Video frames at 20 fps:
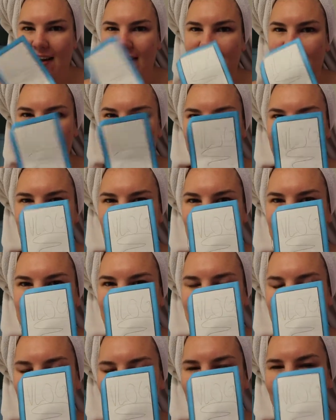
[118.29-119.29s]
I literally left
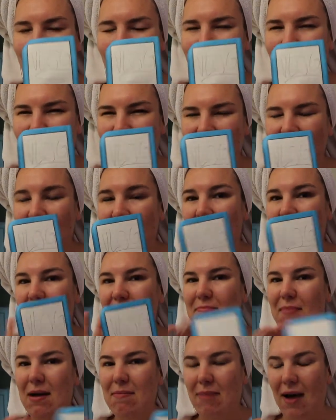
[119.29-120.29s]
a note on
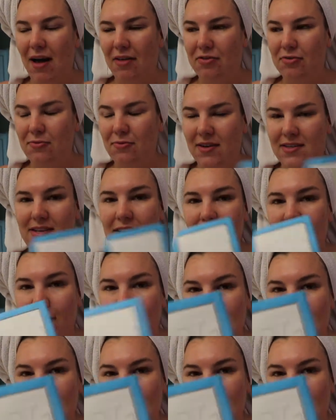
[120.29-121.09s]
my bathroom because I know